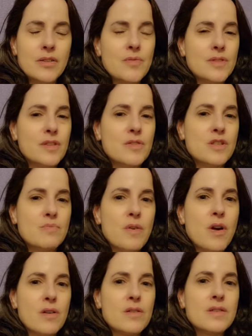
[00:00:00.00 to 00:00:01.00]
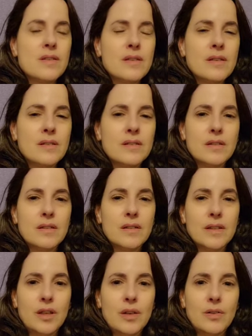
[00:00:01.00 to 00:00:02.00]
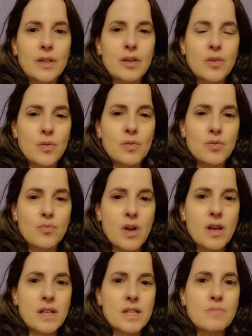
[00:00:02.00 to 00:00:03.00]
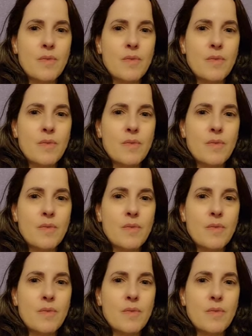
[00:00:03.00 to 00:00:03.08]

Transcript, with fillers: There was little sparks, you know, like old Ronnie